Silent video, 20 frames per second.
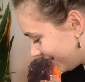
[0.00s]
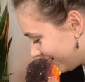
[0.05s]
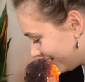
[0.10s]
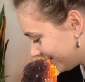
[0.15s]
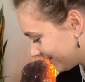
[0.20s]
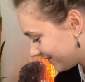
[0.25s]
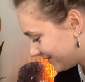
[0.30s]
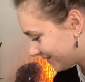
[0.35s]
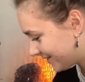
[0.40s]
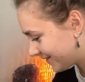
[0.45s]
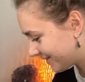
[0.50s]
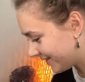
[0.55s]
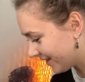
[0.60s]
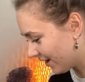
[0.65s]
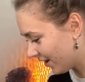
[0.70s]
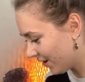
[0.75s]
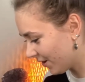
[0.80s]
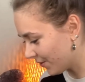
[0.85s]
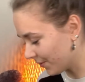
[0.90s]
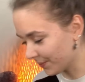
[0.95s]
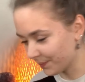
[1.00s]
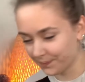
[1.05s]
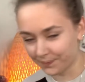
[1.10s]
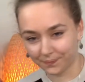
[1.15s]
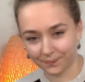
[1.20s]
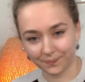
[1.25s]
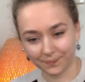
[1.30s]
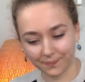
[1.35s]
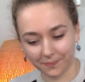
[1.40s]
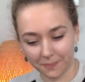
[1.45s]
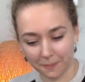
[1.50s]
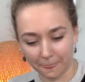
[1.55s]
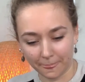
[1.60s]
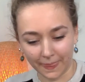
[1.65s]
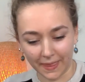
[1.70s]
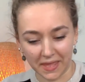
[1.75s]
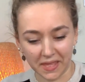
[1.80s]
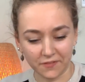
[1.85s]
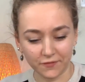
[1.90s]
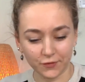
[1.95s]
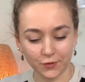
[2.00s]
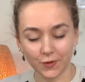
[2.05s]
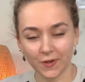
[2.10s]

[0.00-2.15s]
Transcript: So, if